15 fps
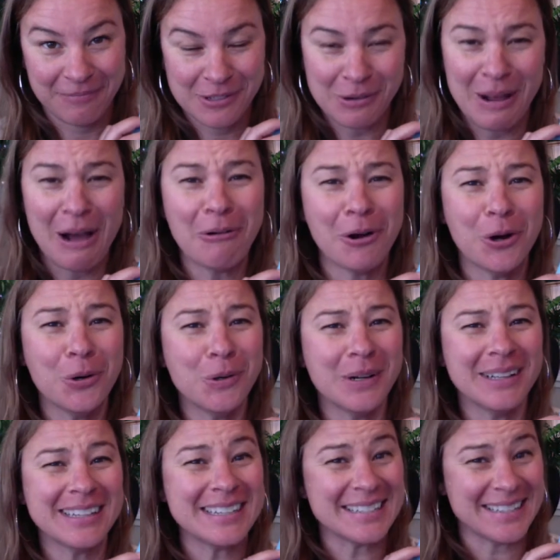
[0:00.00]
So, how
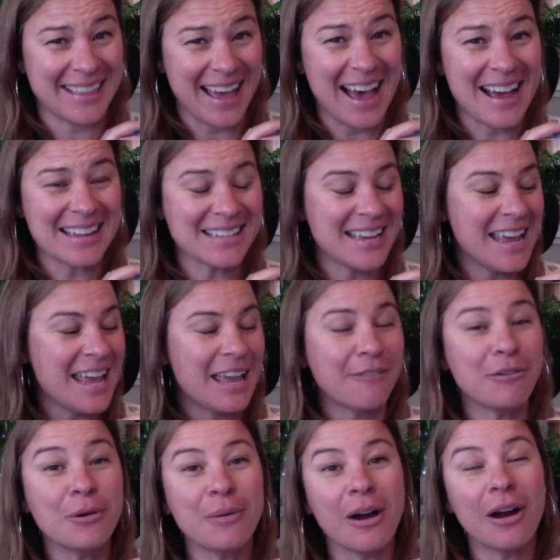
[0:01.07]
cool is that? If
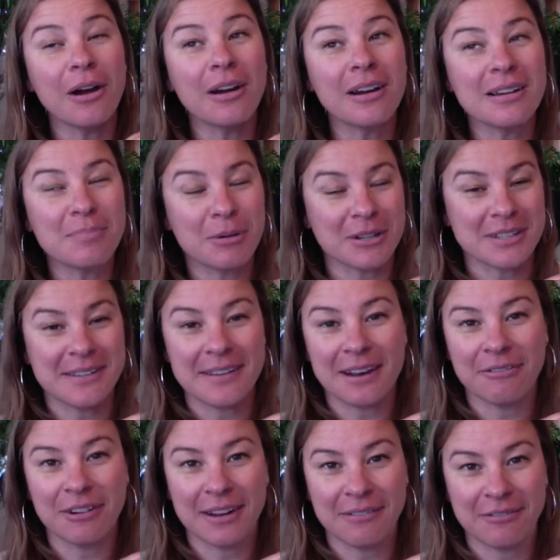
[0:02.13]
you are a person that
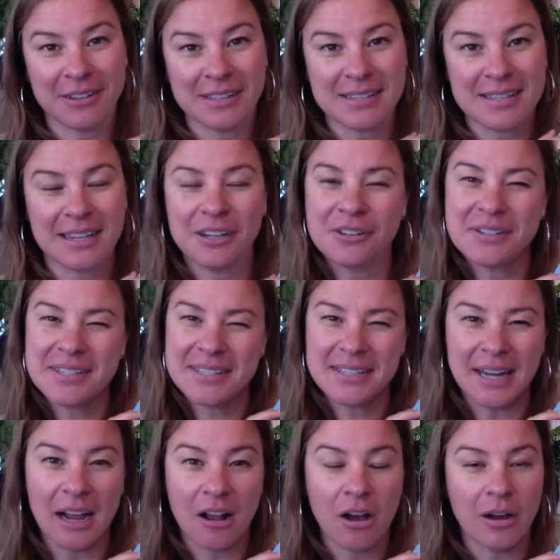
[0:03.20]
ever feels like you're
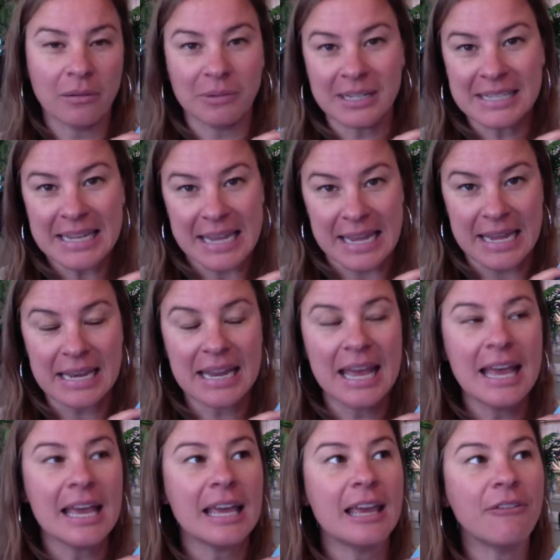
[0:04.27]
stuck on what to eat,
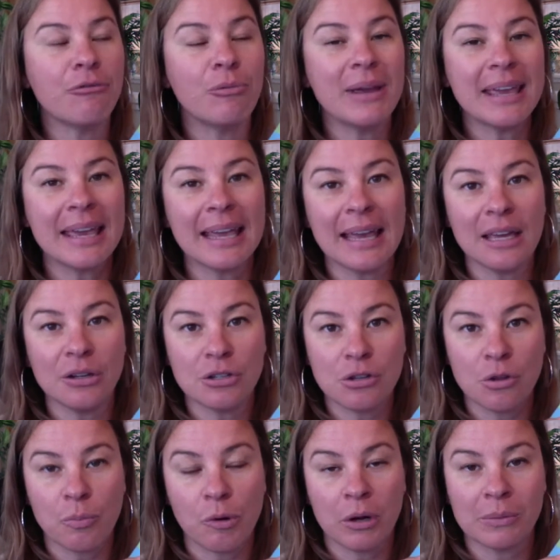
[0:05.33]
if we can get you to
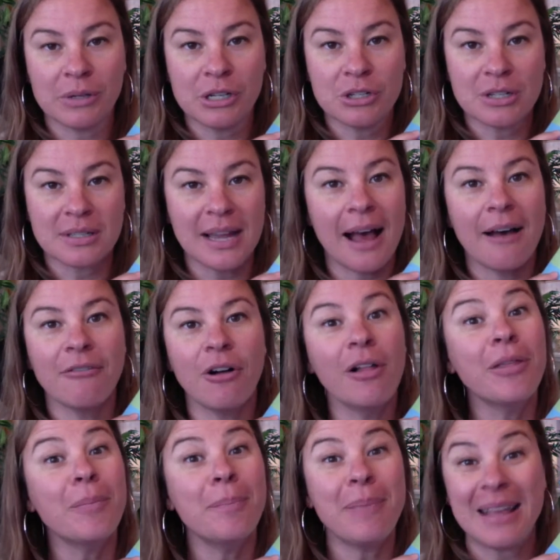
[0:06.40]
the point where you just have all
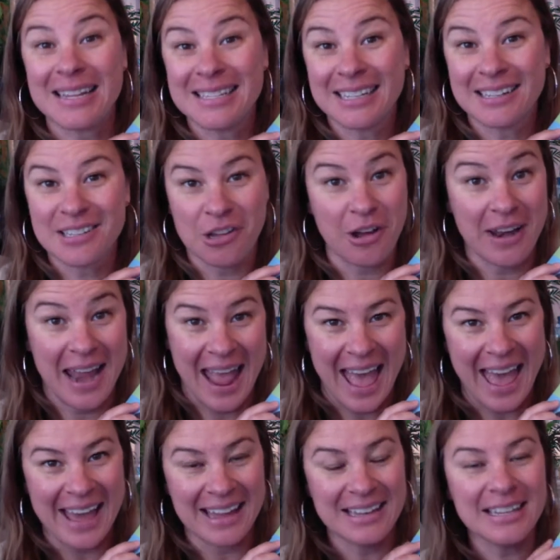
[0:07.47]
the basics on
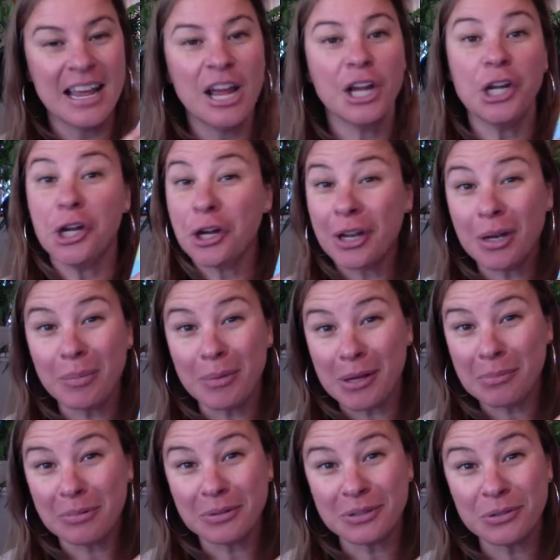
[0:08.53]
hand, you're going to be
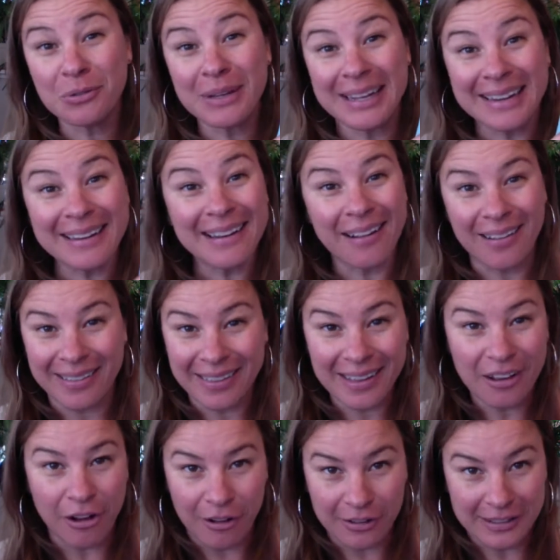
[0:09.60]
able to eat healthy
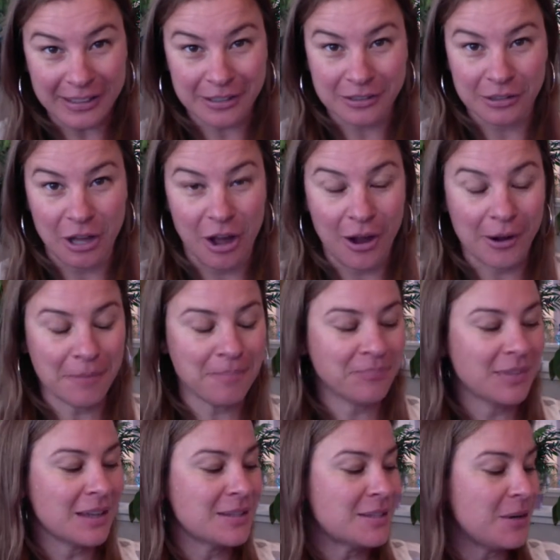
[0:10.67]
all year long.
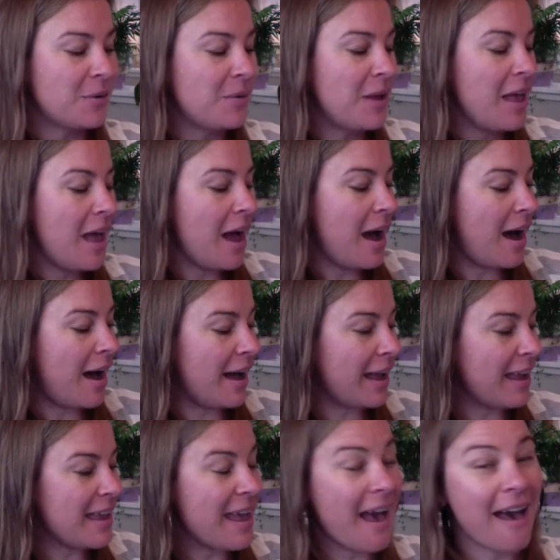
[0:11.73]
So,
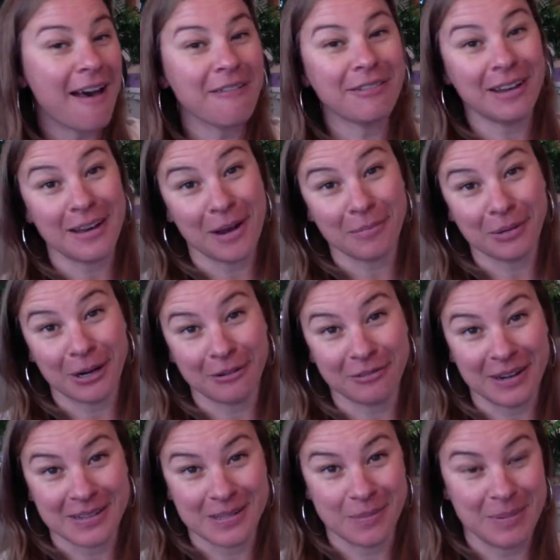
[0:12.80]
I have a number of
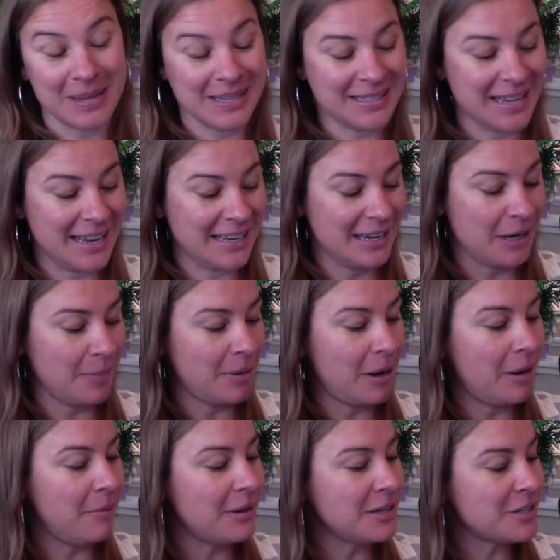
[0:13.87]
recipes in here, but I
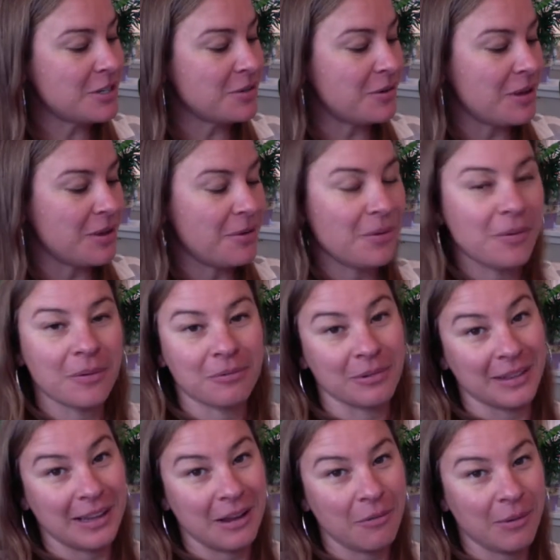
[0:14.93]
want to show you
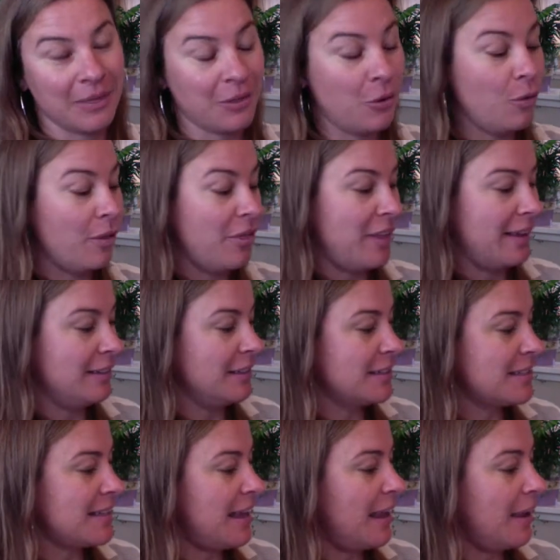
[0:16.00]
really what the whole thing
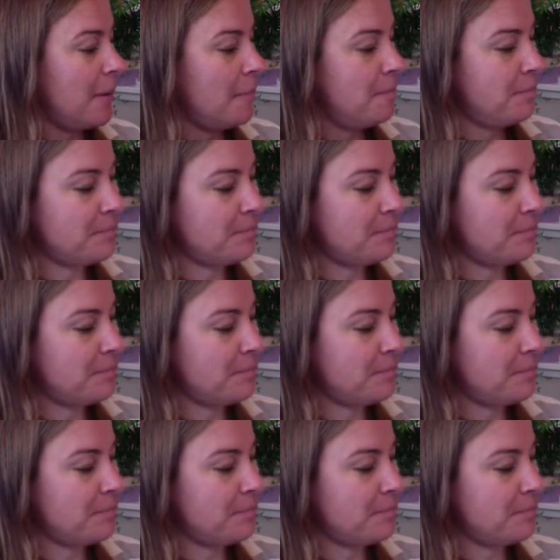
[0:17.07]
looks like.